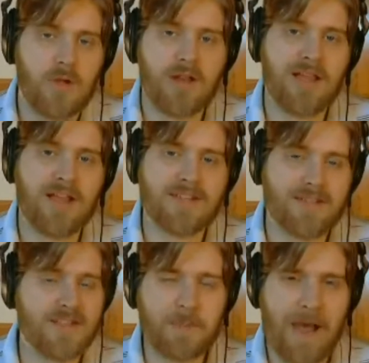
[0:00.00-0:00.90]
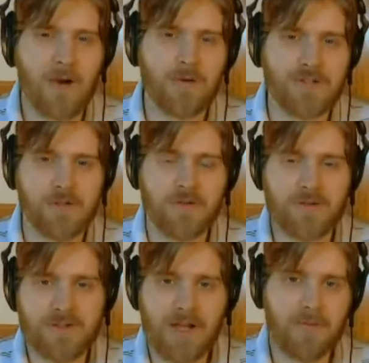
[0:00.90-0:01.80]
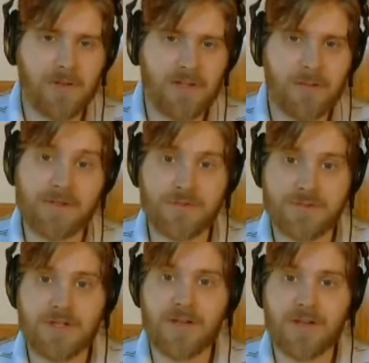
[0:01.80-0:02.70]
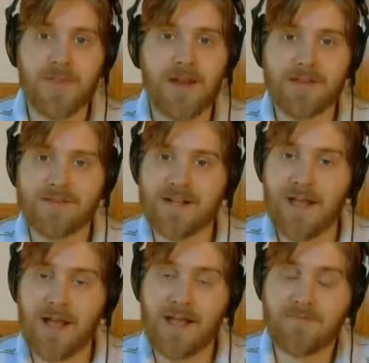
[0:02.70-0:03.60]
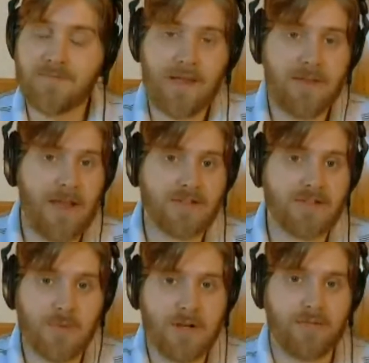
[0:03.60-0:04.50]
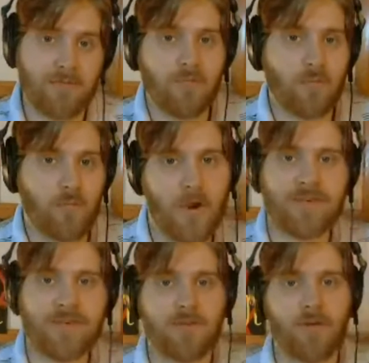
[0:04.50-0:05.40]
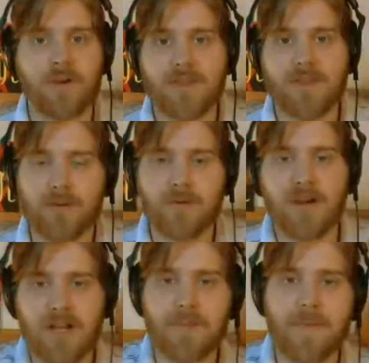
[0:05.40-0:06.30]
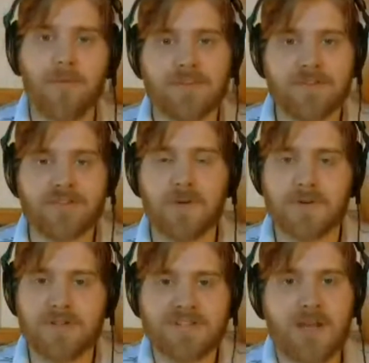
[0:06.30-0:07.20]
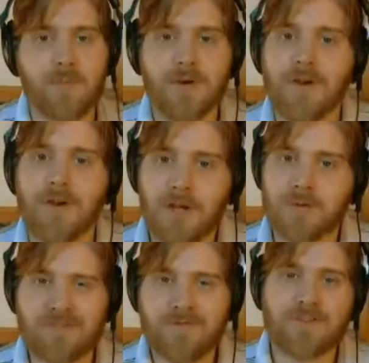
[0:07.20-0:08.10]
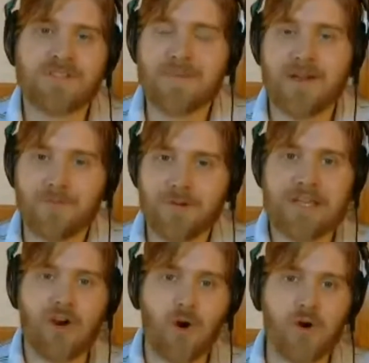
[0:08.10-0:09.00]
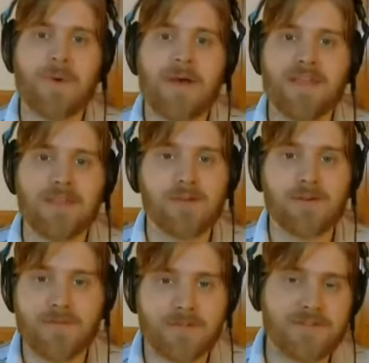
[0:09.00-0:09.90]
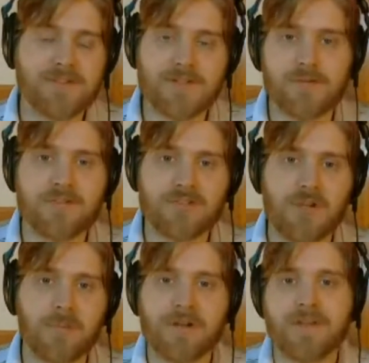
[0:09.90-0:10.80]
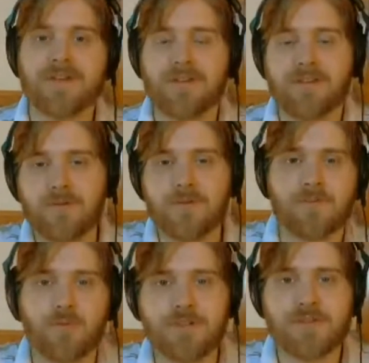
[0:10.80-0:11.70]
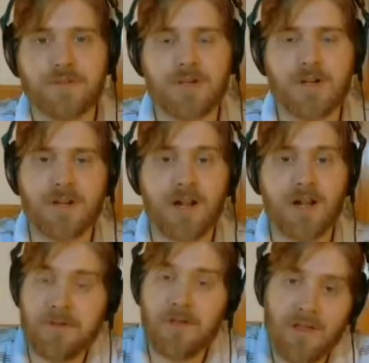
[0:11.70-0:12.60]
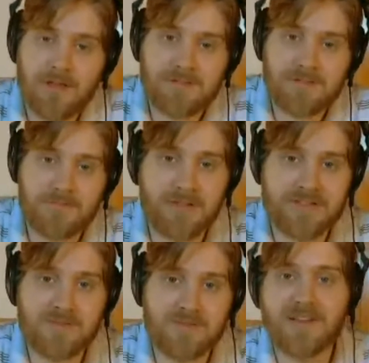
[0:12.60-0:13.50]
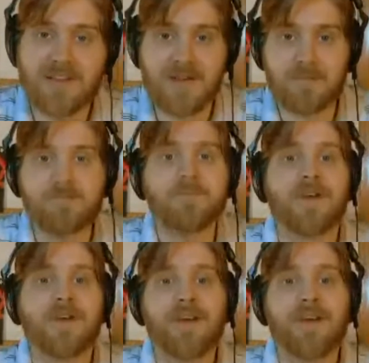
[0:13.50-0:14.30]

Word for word: Well, and like I said, this Powers universe, I really am interested in that. It's not. I, I actually, when I read the story that they were going to come out with the show in December, was the first time I had really heard about that universe. And so jumping into doing some research on it, I, I it just really seemed like something